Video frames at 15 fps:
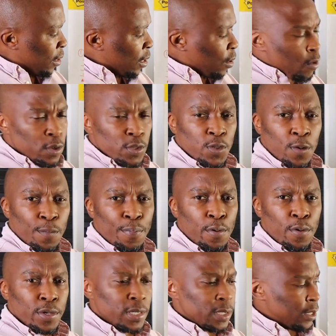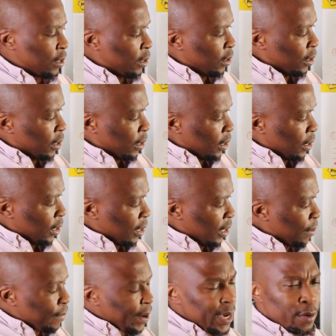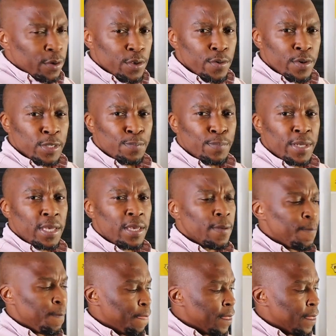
the console port, the micro USB,